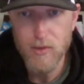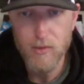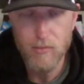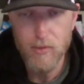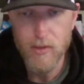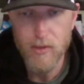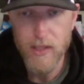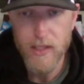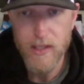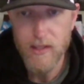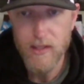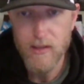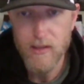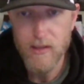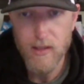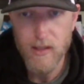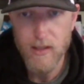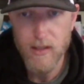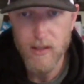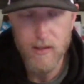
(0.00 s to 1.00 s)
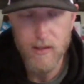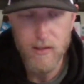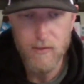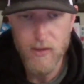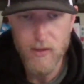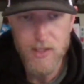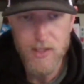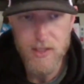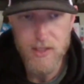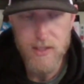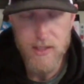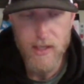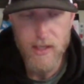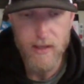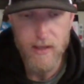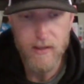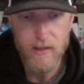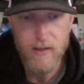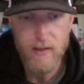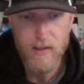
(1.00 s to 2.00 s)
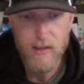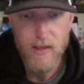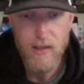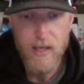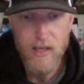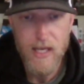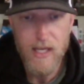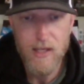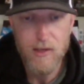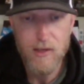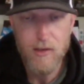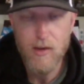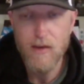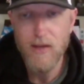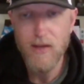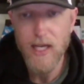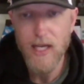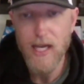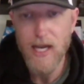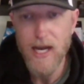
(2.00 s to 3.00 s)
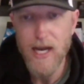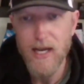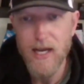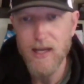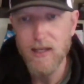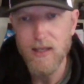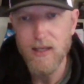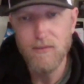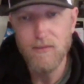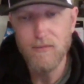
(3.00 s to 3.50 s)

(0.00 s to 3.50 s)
three in the divisions there, and then you have NAIA.